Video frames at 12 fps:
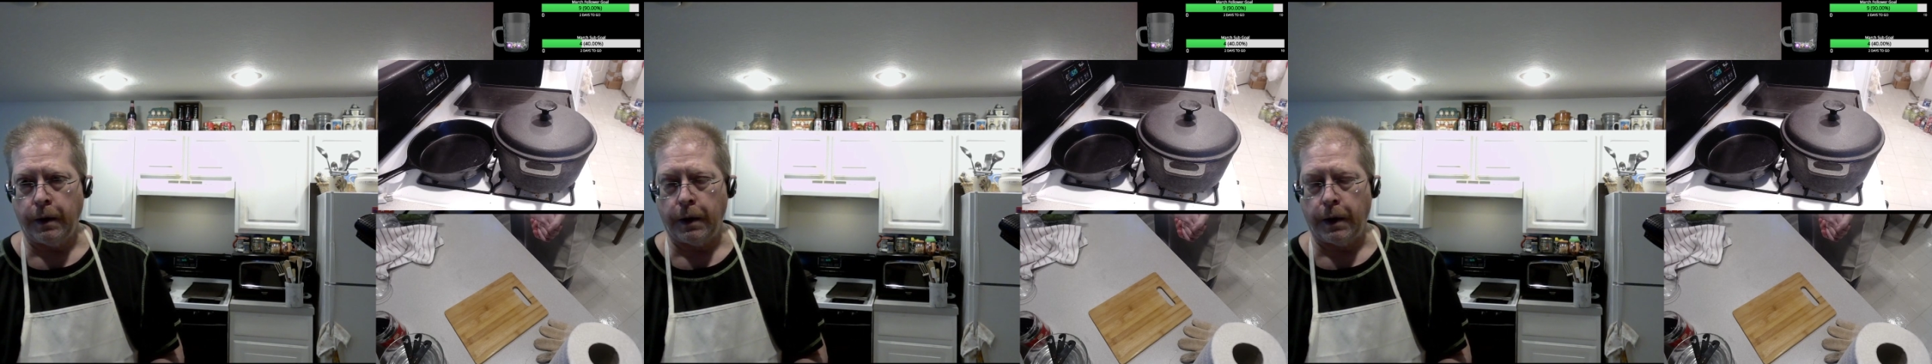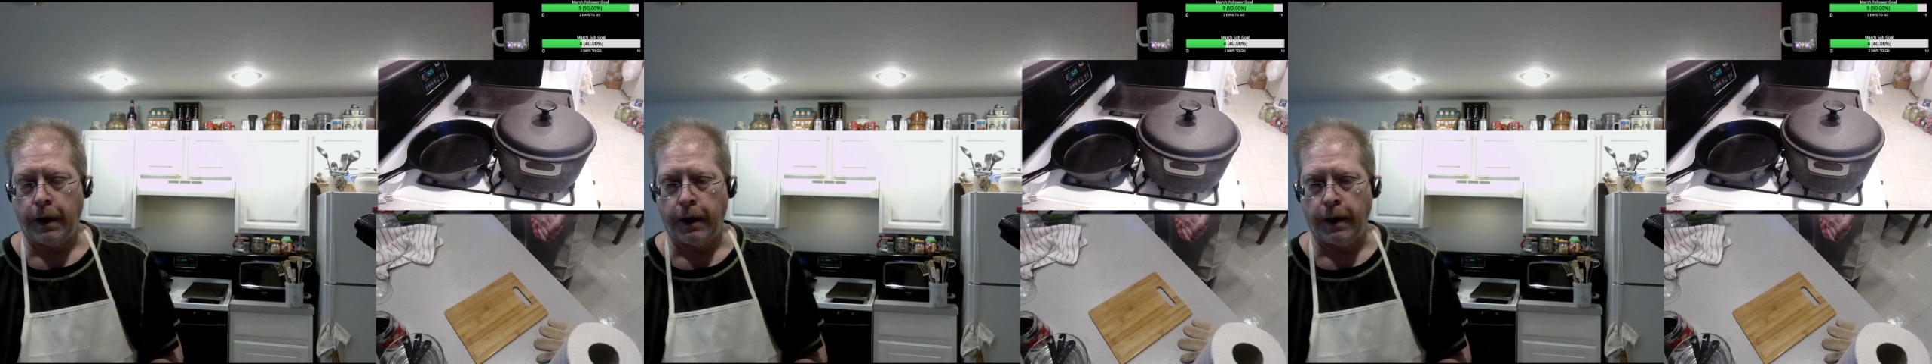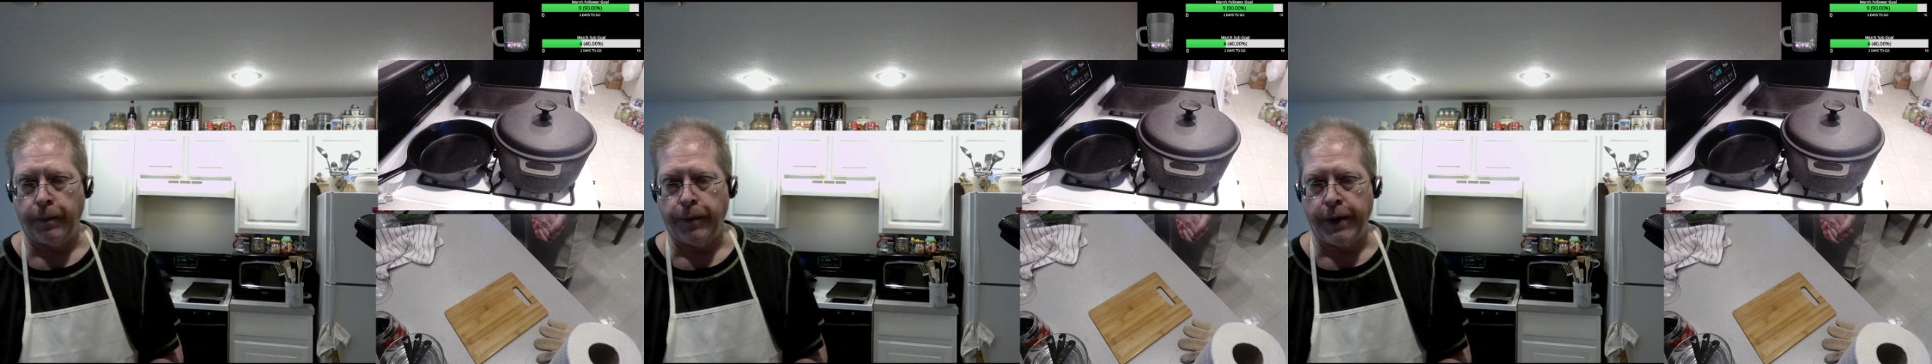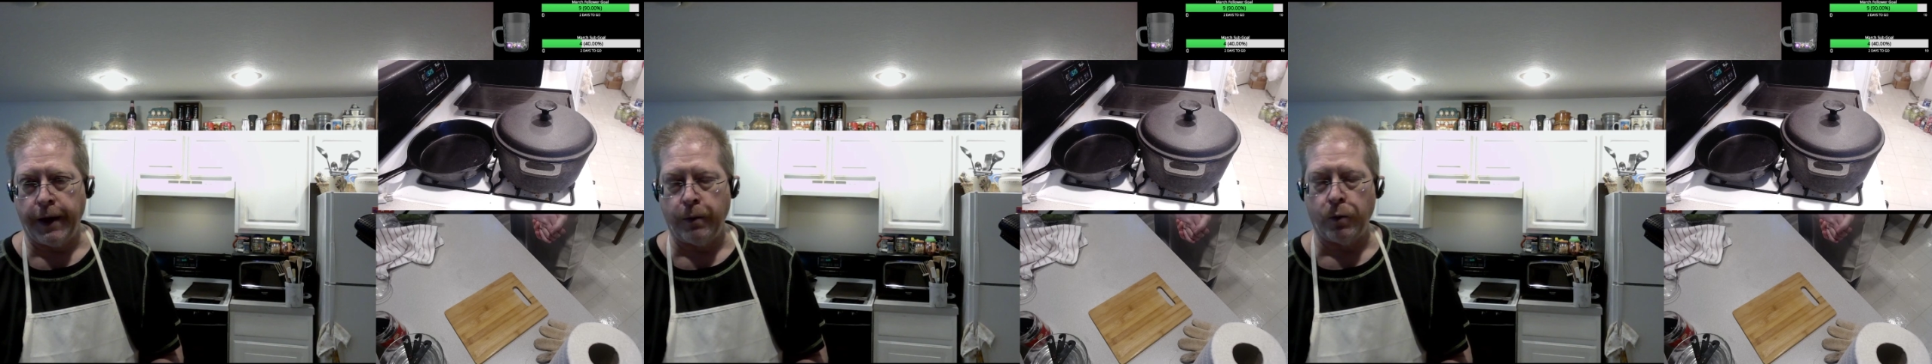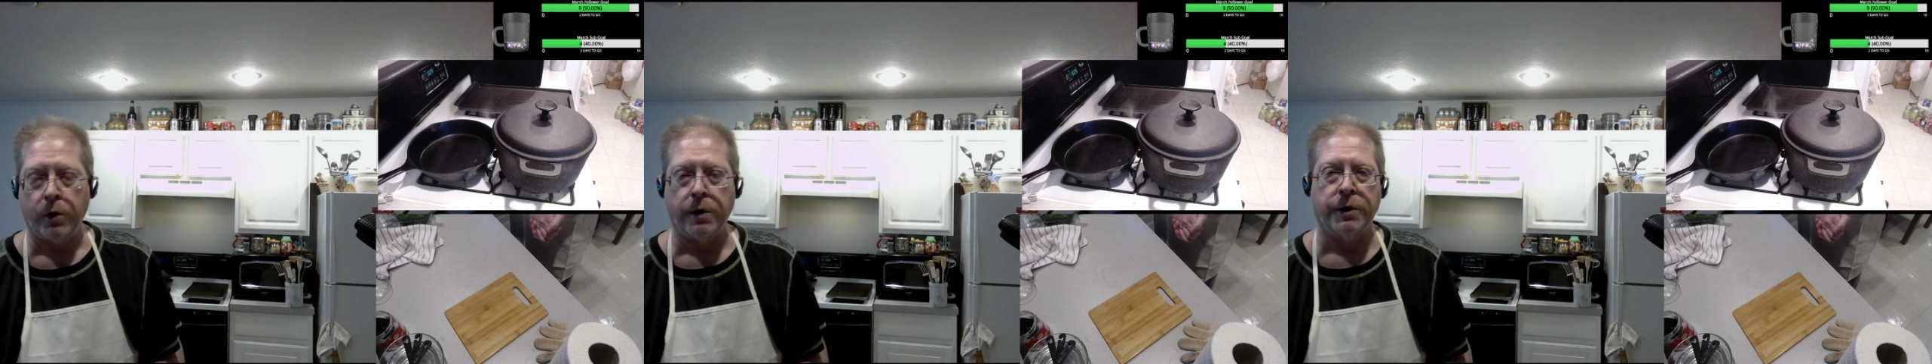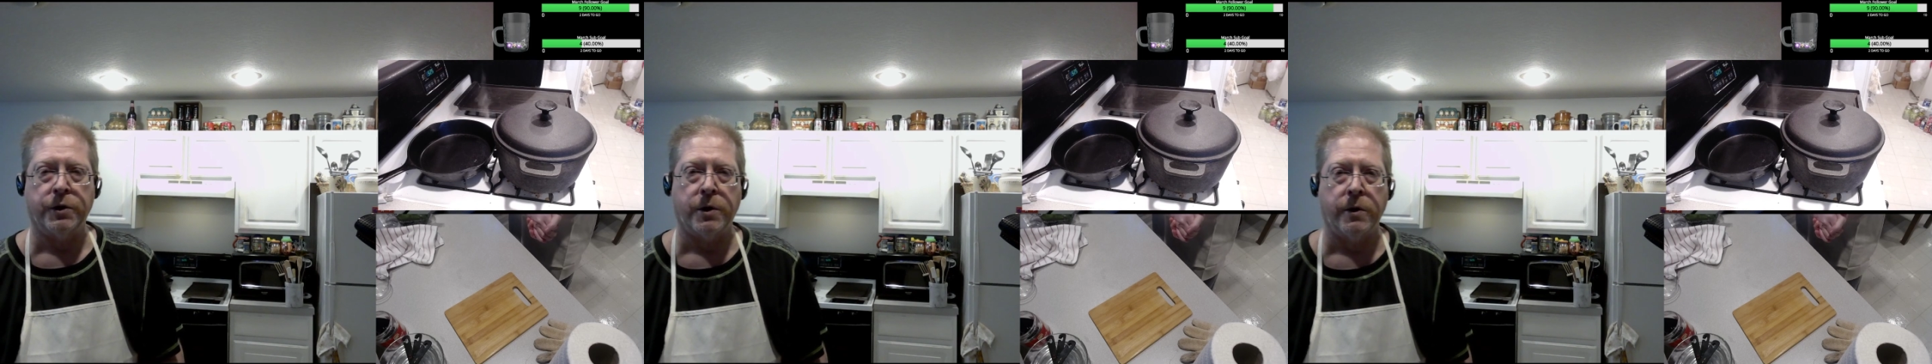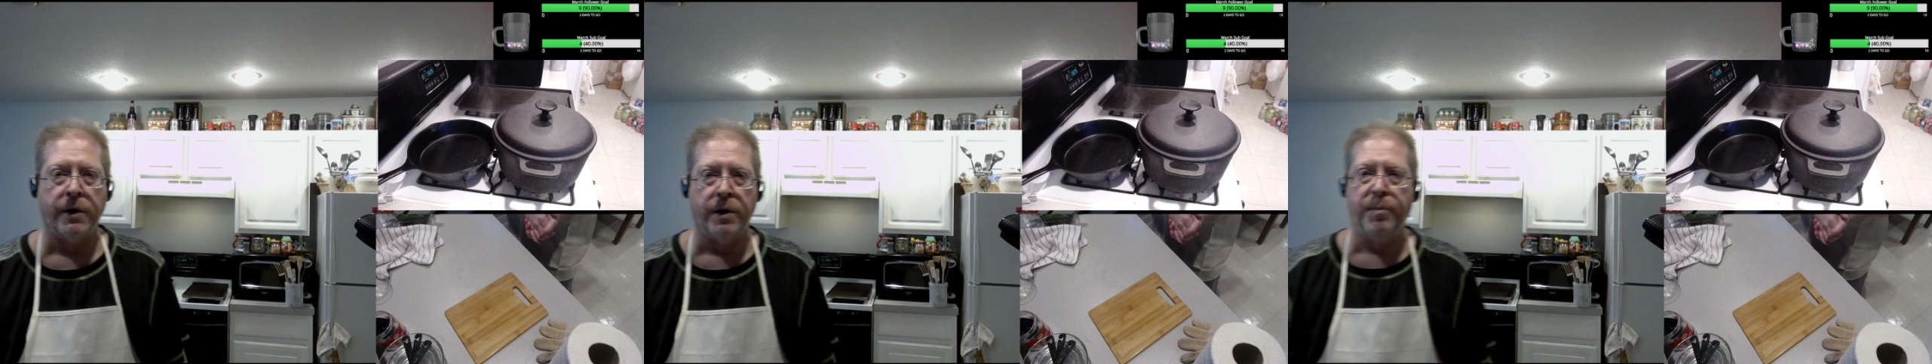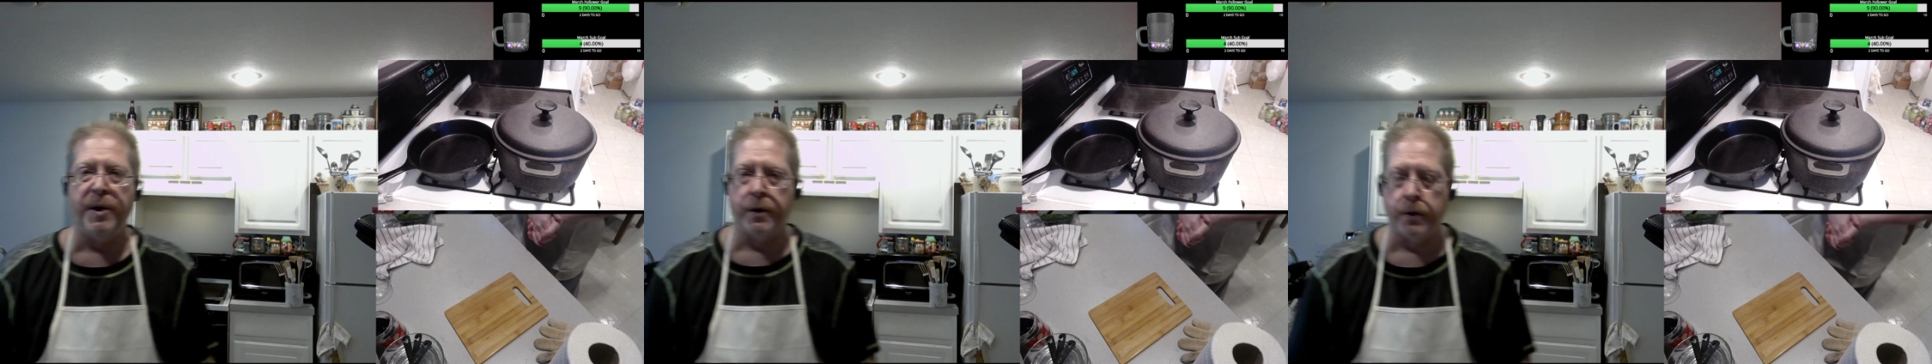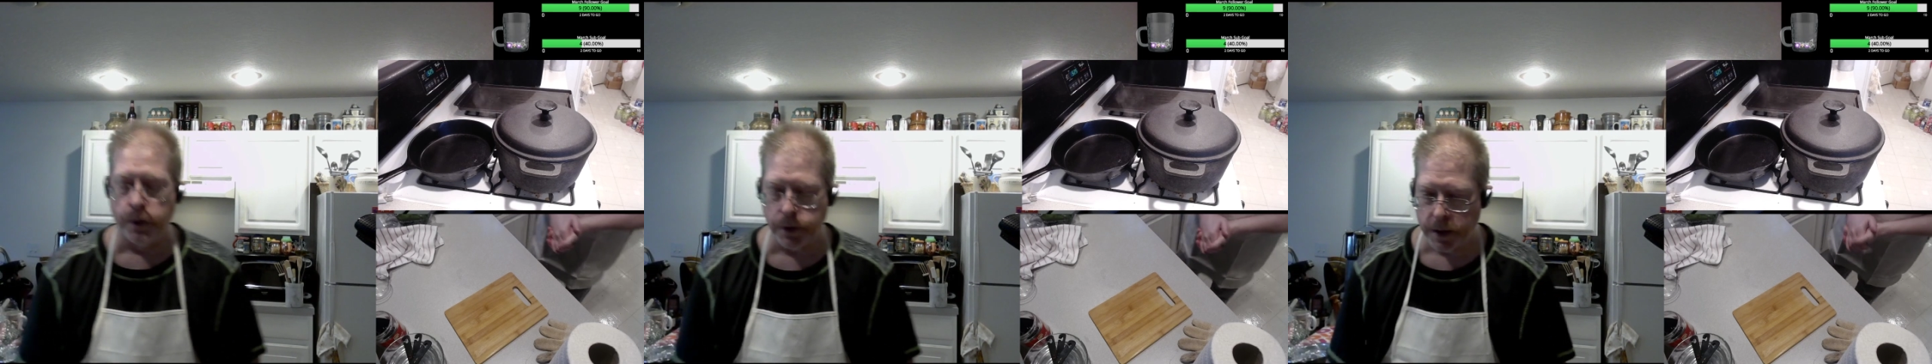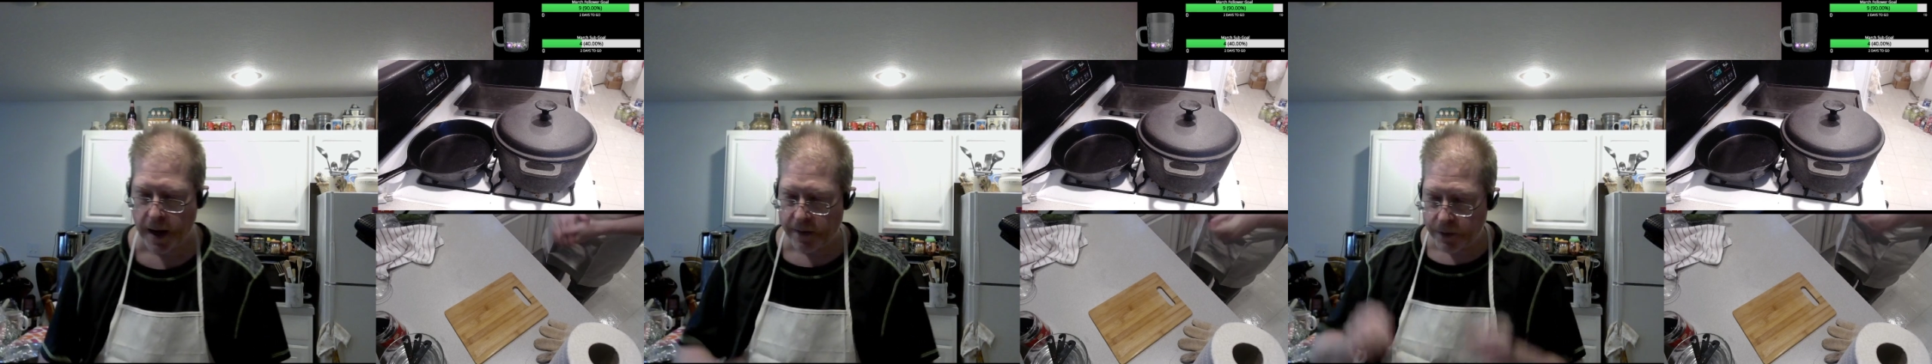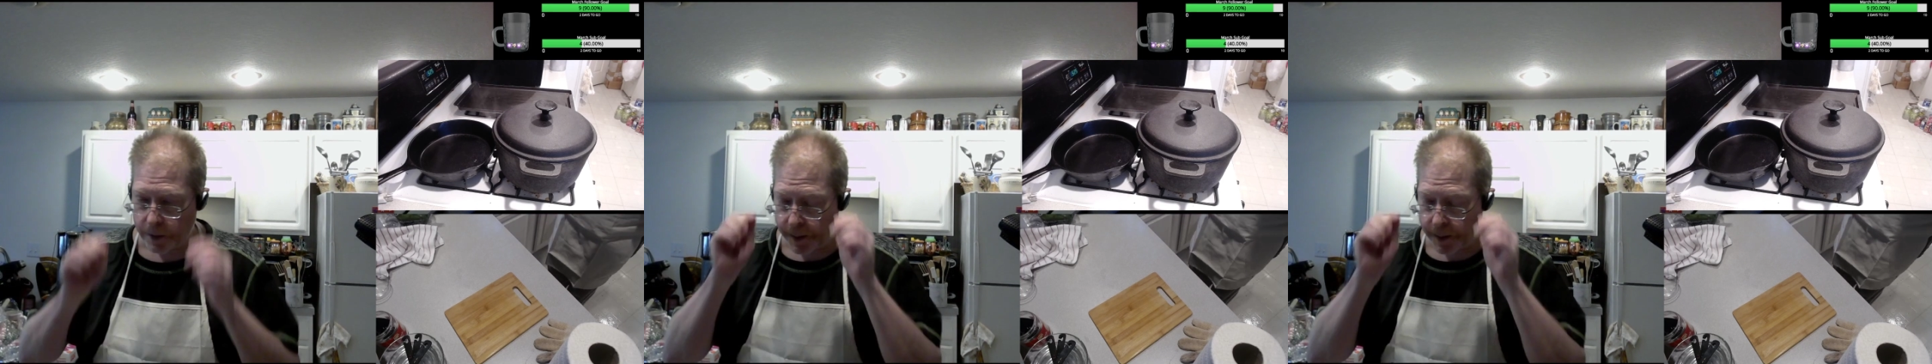Then we're going to start on the pickles after the